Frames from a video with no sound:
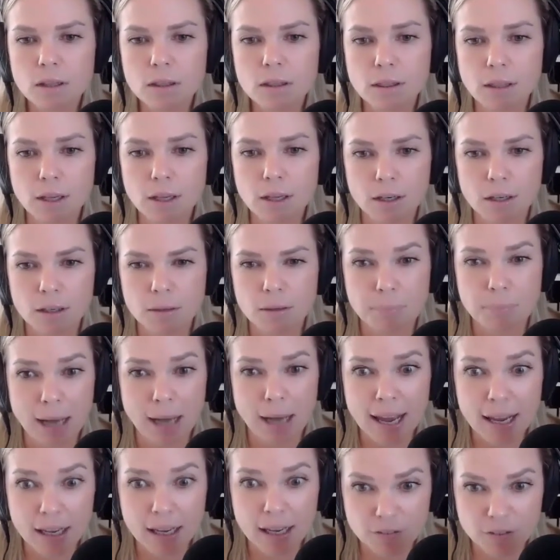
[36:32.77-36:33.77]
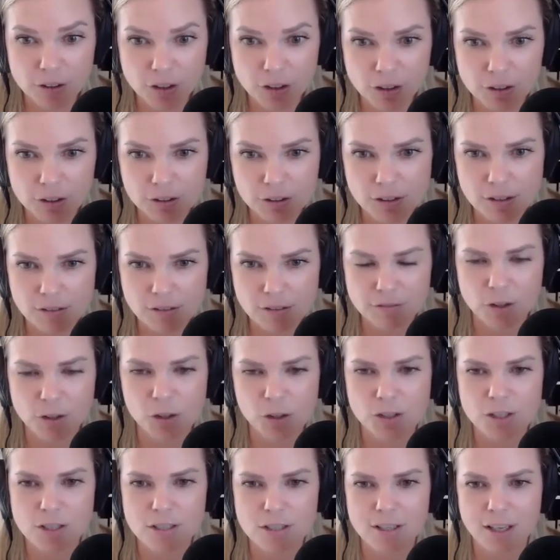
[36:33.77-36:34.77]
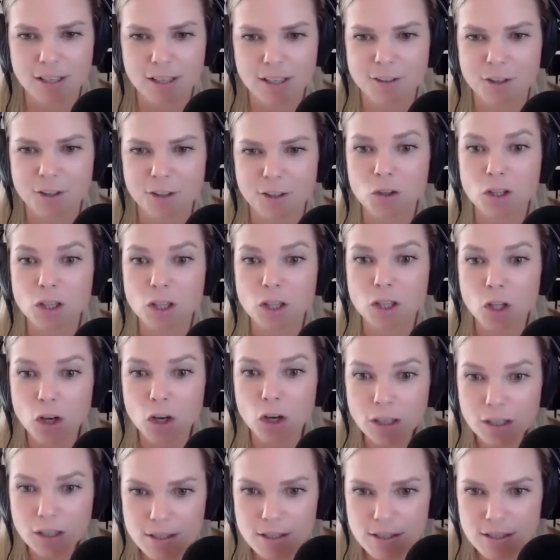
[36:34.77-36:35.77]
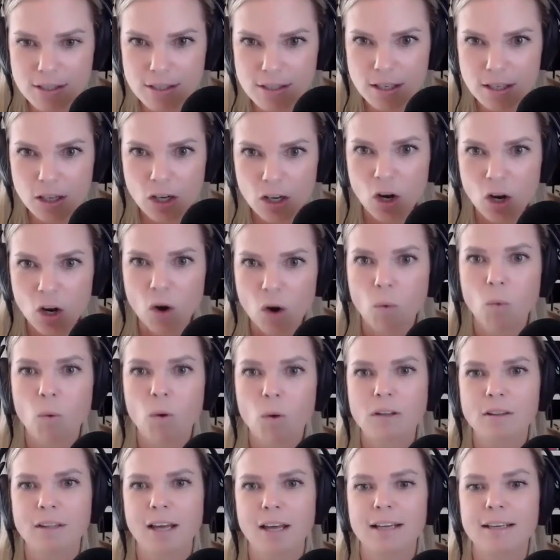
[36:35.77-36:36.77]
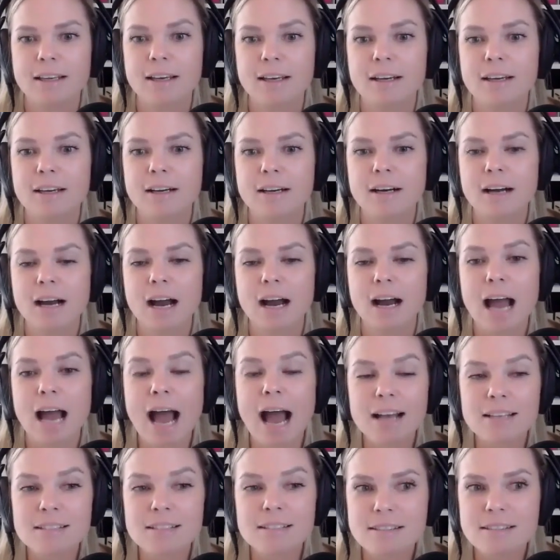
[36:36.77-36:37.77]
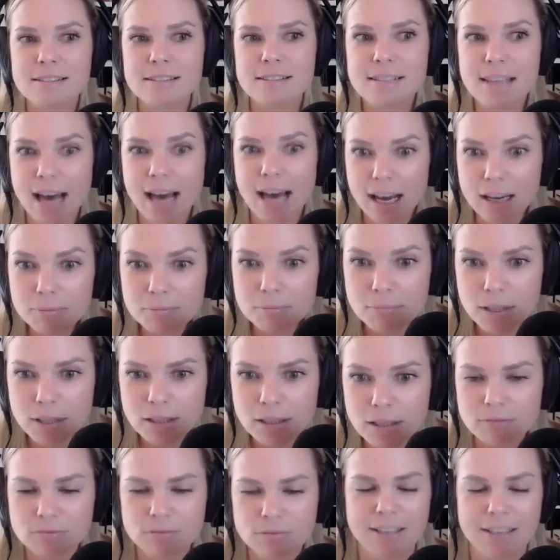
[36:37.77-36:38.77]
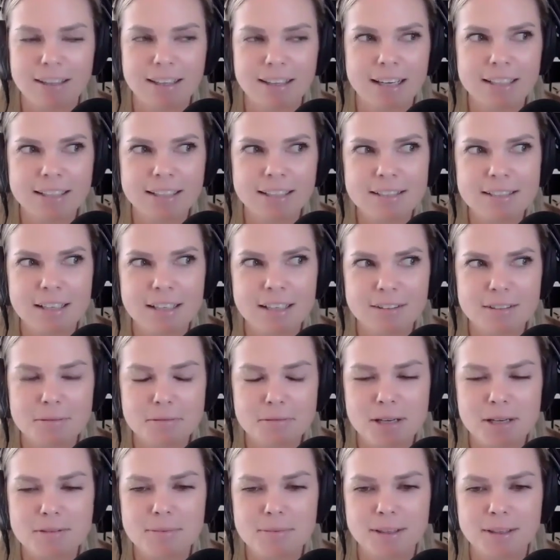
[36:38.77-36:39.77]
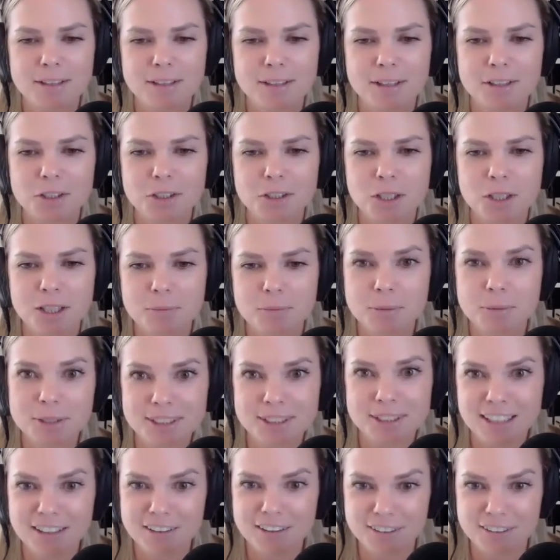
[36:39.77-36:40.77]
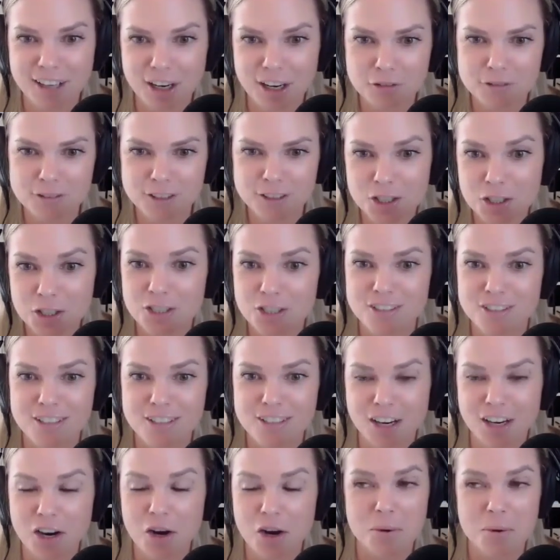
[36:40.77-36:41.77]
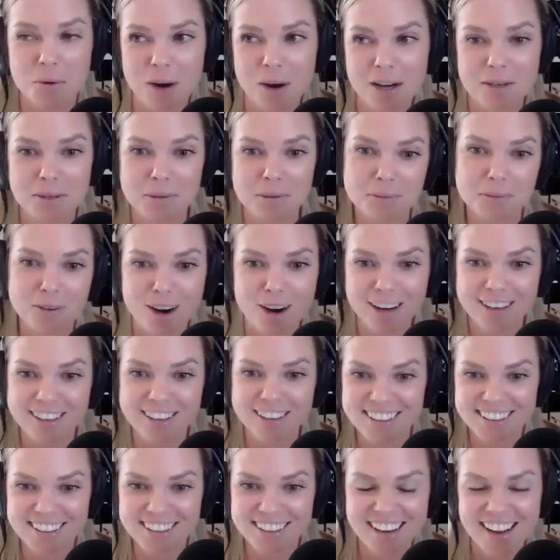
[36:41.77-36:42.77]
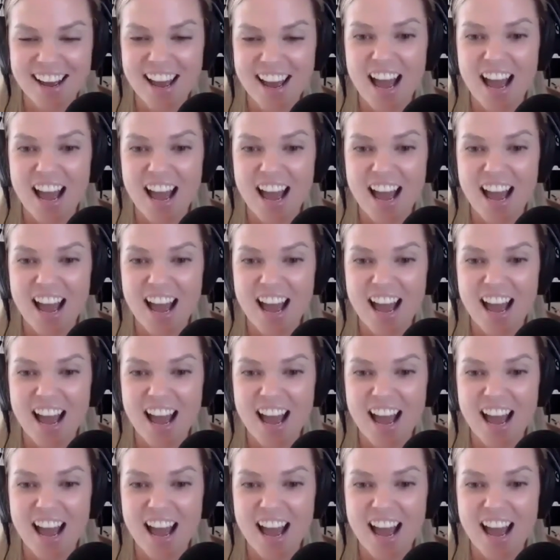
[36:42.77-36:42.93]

their behaviors versus like their looks or like ask them, right? Like I can tell sometimes my daughter she'll like put together an outfit and she's like, "Oh, I am rocking it."